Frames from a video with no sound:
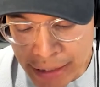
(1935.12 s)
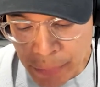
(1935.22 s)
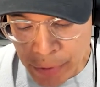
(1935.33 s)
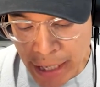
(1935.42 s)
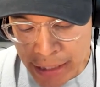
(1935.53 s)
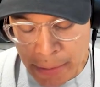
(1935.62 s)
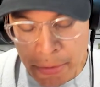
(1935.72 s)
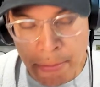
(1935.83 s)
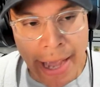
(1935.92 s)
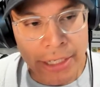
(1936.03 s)
that we're kind of
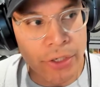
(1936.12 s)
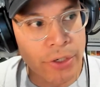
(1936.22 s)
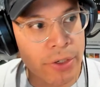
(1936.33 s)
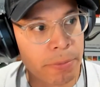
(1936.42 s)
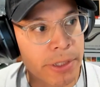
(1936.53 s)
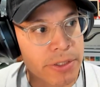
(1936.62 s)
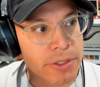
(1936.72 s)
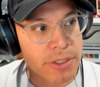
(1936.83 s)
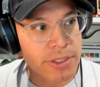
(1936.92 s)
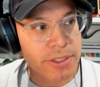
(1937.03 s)
coming back here, because
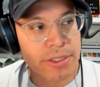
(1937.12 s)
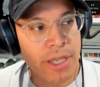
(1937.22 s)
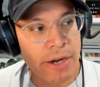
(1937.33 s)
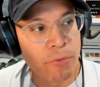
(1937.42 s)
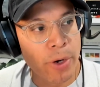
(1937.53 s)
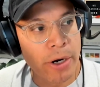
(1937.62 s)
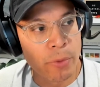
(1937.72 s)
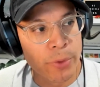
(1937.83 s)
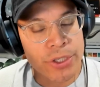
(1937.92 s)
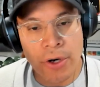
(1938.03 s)
this is kind of where
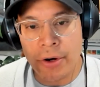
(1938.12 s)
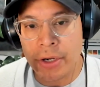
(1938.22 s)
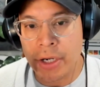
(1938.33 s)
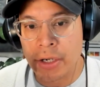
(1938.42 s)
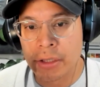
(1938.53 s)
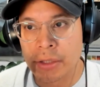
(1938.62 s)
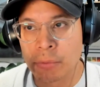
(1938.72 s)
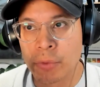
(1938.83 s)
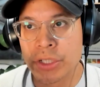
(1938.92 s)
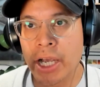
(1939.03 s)
we started, and
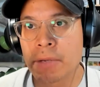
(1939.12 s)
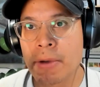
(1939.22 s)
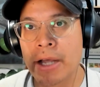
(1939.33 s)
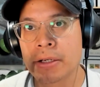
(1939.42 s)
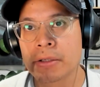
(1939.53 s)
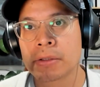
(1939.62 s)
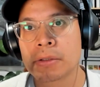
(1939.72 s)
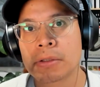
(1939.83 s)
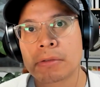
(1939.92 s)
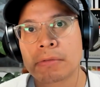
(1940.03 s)
we're talking about
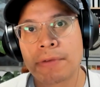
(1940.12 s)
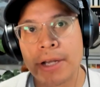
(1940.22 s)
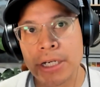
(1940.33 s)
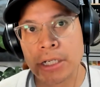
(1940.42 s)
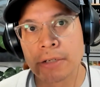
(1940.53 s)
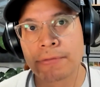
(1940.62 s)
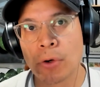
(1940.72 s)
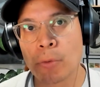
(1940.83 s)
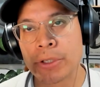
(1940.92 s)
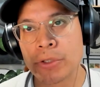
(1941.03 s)
funding for
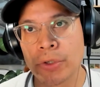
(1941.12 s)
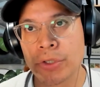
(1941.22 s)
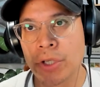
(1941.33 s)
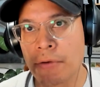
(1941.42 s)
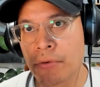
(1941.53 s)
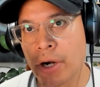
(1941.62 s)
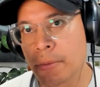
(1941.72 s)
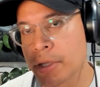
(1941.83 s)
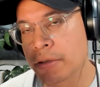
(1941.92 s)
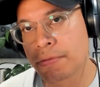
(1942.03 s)
open source software. I
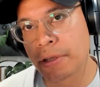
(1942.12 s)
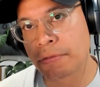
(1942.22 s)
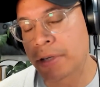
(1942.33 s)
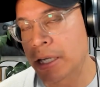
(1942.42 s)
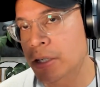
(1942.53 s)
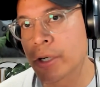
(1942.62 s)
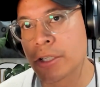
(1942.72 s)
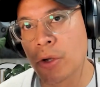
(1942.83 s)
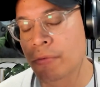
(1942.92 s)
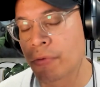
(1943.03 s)
mean, if Gitcoin
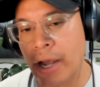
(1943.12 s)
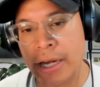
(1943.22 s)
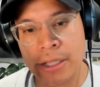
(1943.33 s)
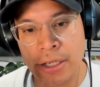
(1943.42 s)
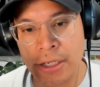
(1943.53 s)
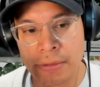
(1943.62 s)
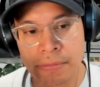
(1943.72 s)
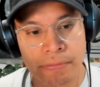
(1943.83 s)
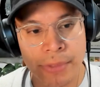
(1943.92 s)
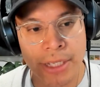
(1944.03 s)
is known for anything,
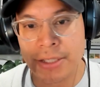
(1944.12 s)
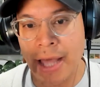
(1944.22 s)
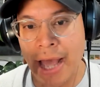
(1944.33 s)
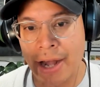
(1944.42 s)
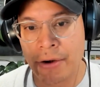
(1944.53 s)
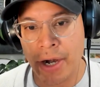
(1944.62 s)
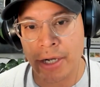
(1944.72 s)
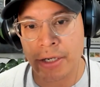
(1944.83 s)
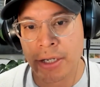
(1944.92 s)
it's that, right?